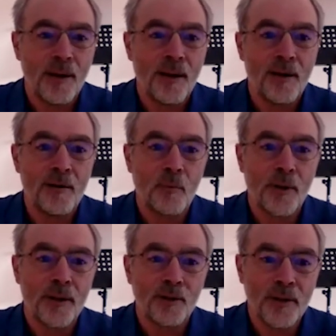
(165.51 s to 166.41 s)
We're
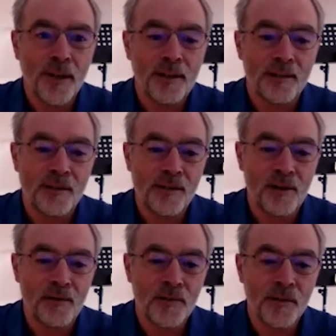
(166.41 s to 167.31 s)
going to look at the
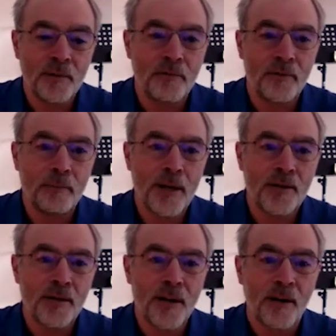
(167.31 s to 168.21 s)
challenges of
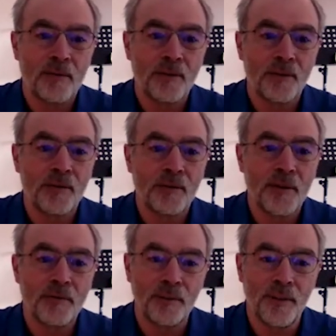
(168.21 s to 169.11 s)
information governance through a
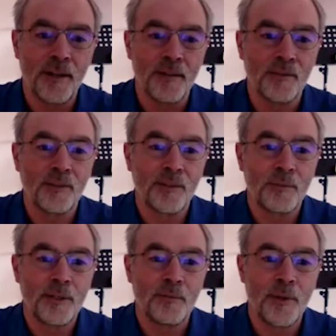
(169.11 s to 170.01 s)
different lens.
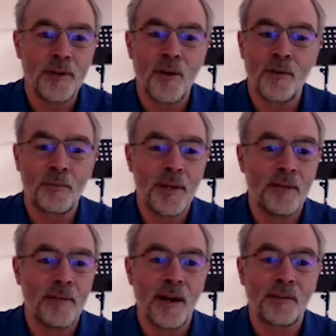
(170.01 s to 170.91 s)
We know that we
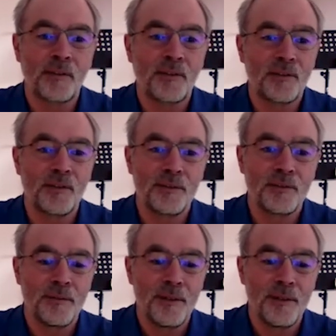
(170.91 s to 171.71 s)
have access to